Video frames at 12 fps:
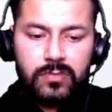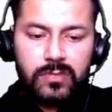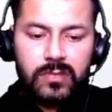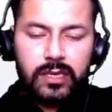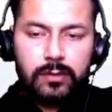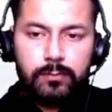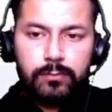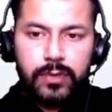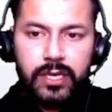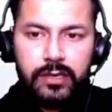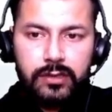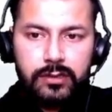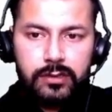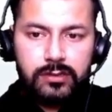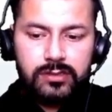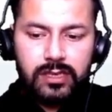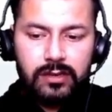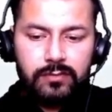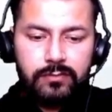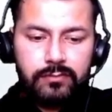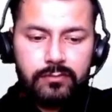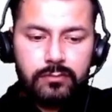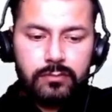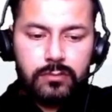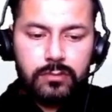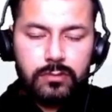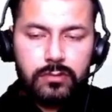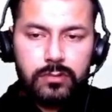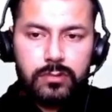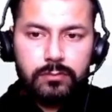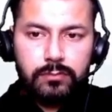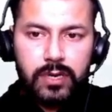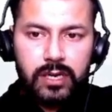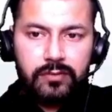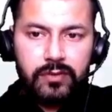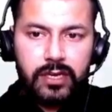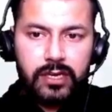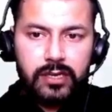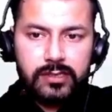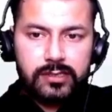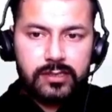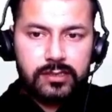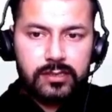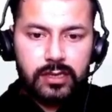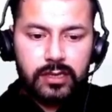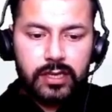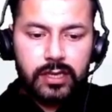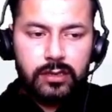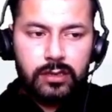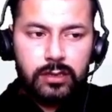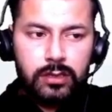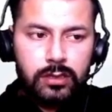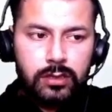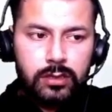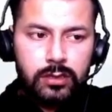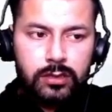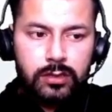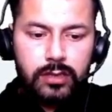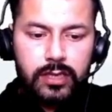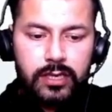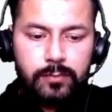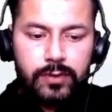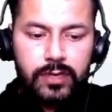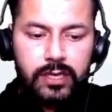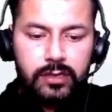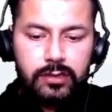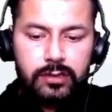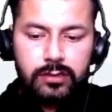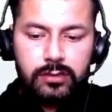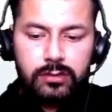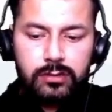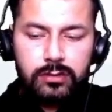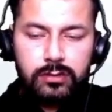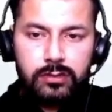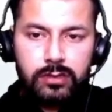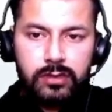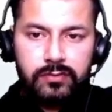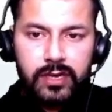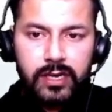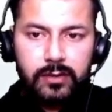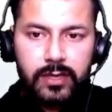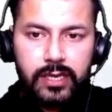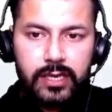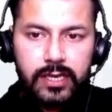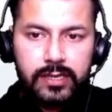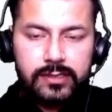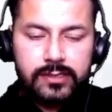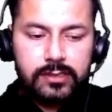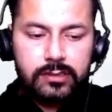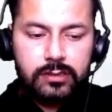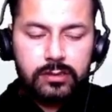then print. Same part we can discuss again, that print divide by x.